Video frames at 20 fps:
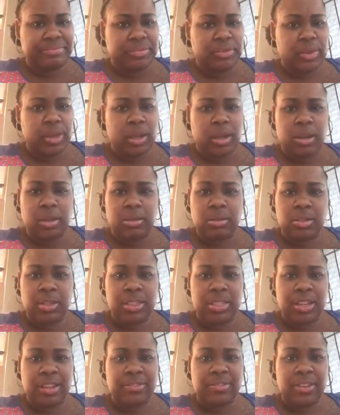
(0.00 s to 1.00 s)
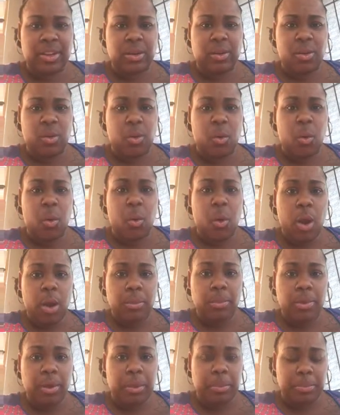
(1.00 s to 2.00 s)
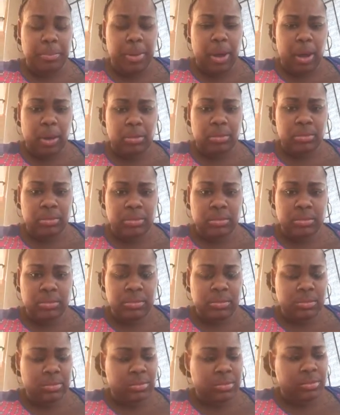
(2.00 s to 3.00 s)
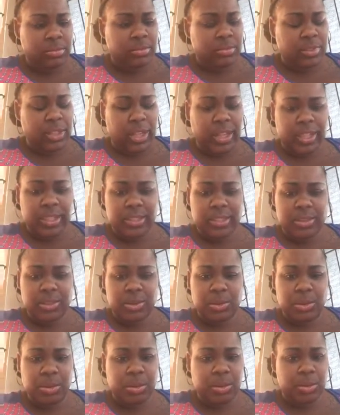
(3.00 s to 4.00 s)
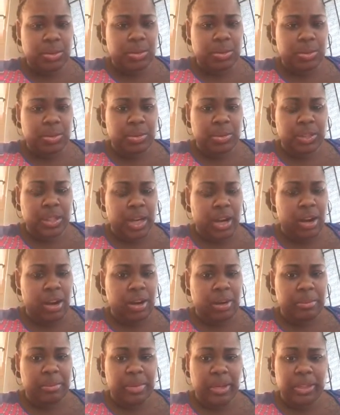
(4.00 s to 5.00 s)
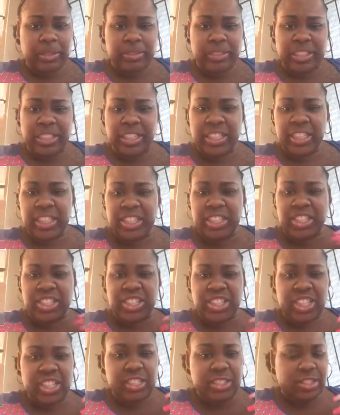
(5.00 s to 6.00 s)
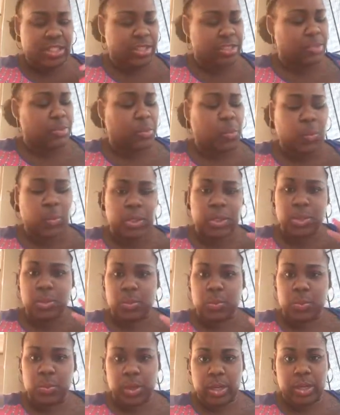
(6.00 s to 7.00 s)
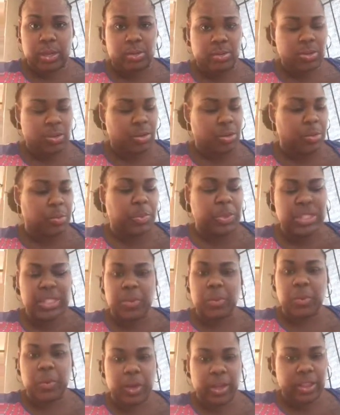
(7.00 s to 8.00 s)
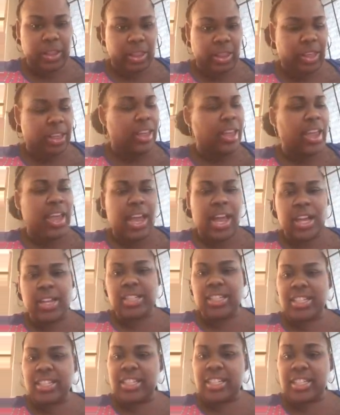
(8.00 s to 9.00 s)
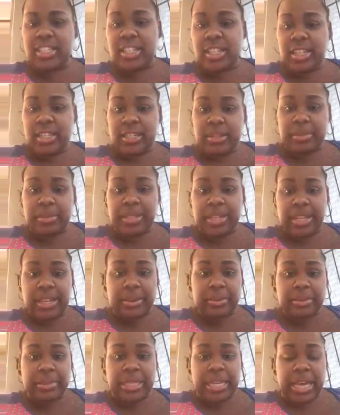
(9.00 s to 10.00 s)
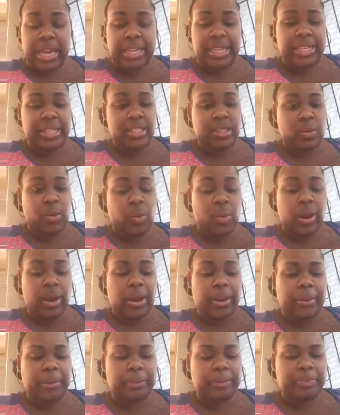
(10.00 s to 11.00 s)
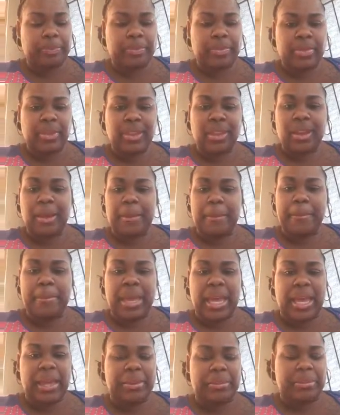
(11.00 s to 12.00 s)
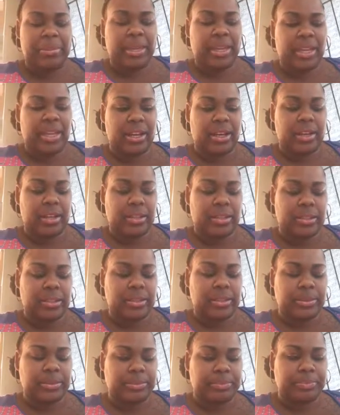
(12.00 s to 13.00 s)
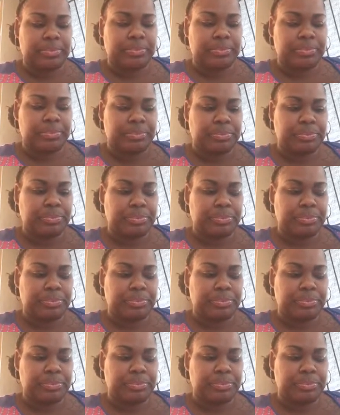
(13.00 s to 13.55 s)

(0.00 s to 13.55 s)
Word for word: No, because I felt horrible. Like, oof the heartburn, the indigestion was real. So it wasn't worth it. I should have just stuck to my damn salads or made me a um